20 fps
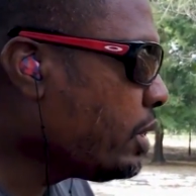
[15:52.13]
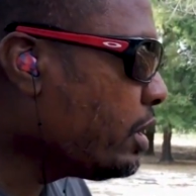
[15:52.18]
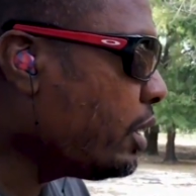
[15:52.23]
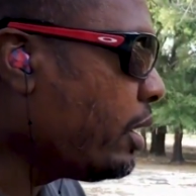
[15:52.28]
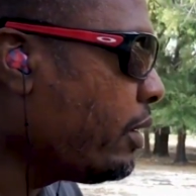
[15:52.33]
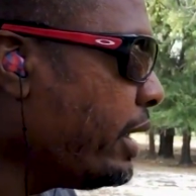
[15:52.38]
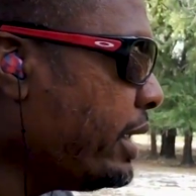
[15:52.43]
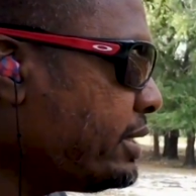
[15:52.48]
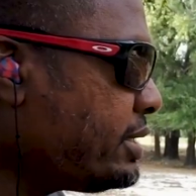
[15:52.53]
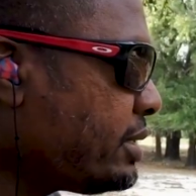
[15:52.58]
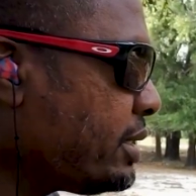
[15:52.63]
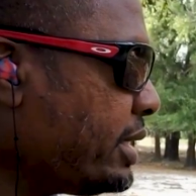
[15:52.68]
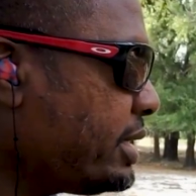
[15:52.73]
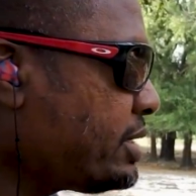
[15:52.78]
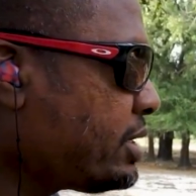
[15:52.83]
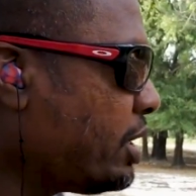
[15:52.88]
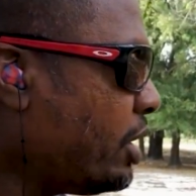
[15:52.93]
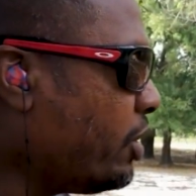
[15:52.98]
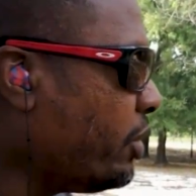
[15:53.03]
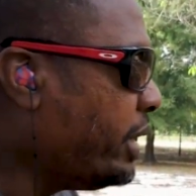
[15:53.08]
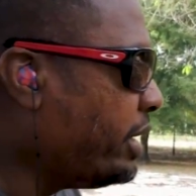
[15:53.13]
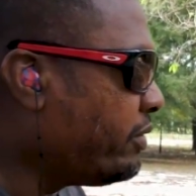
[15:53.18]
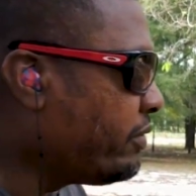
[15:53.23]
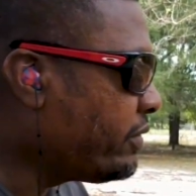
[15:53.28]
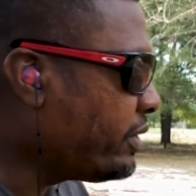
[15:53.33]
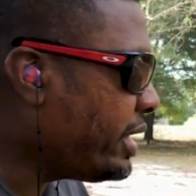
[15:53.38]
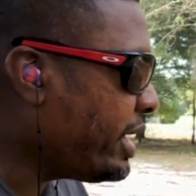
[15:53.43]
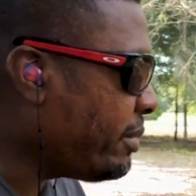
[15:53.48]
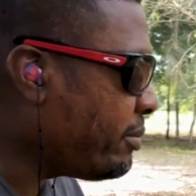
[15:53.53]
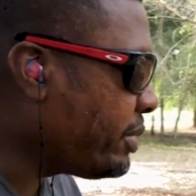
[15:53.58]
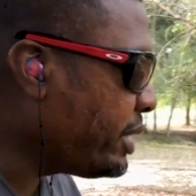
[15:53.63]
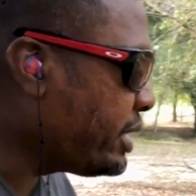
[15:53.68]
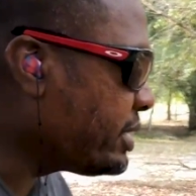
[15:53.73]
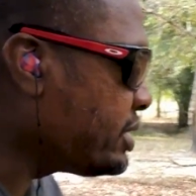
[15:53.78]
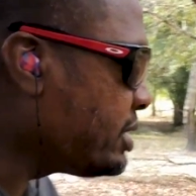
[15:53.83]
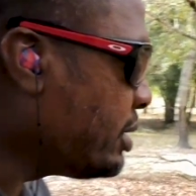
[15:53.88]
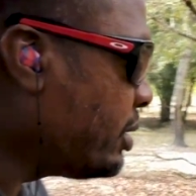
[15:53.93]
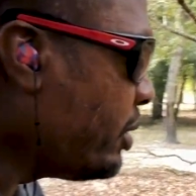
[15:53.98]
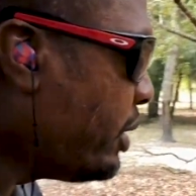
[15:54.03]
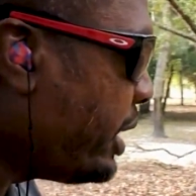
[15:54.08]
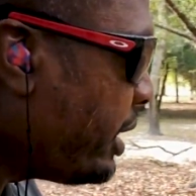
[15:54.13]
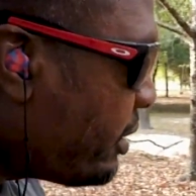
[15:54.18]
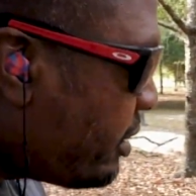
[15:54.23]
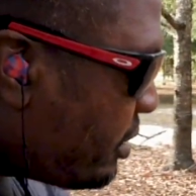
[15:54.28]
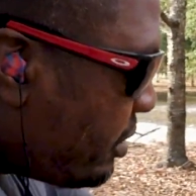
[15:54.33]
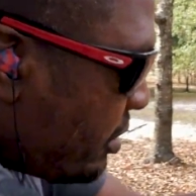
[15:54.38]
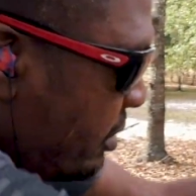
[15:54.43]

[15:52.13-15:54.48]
All right, so let's go in for that big silhouette.